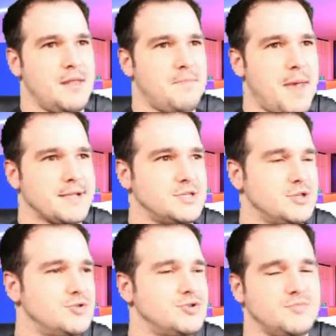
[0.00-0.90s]
back to
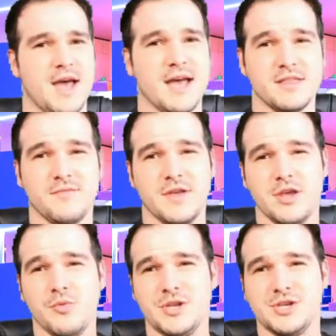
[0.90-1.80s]
YouTube, not the
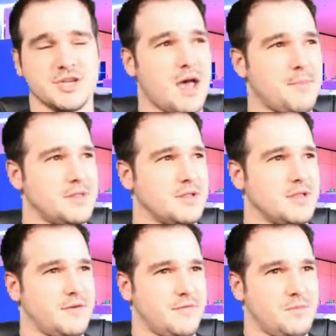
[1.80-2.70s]
video we just copied the
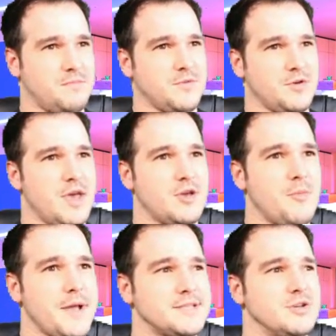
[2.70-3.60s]
link from, okay? Go
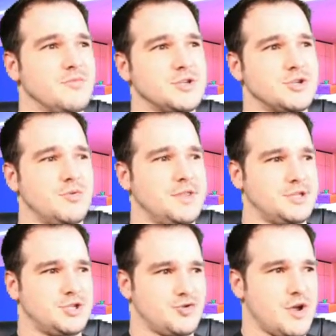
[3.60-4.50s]
back to the original one
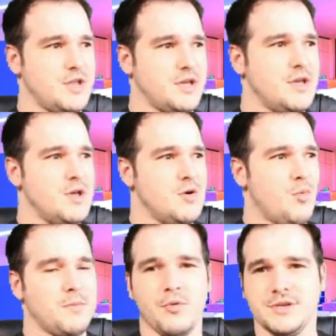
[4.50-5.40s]
that's trending,
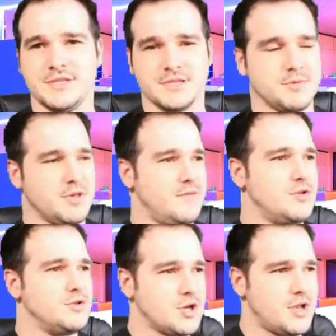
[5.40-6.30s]
1.6 million
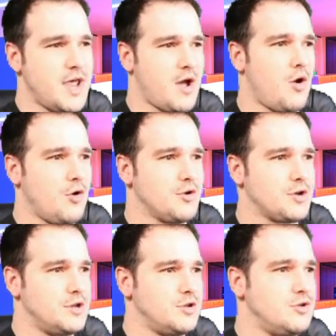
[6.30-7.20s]
views. Now, all you're
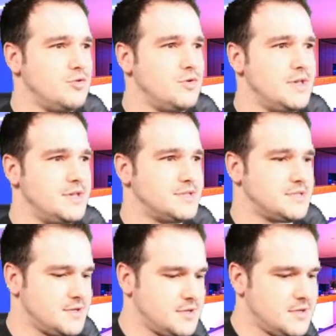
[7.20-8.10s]
gonna do
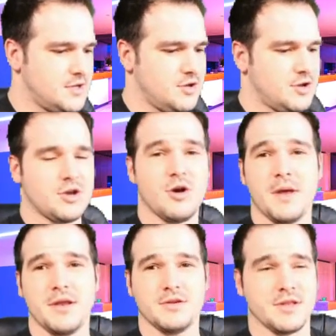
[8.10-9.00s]
is, you're gonna go
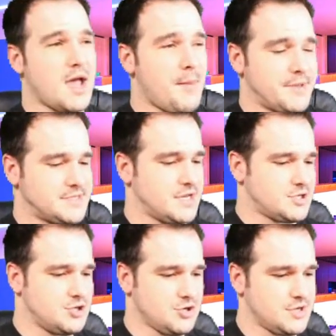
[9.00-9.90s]
down here to the comment
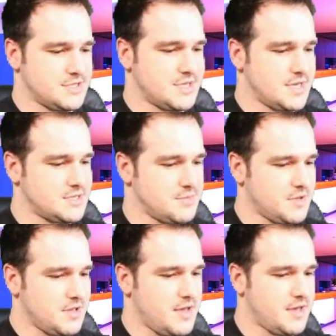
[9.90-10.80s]
section, you're gonna say
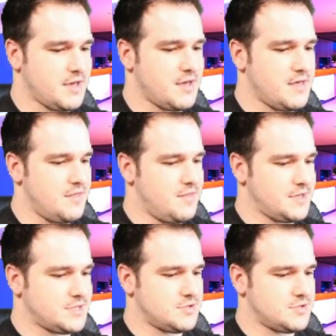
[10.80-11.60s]
something like, "This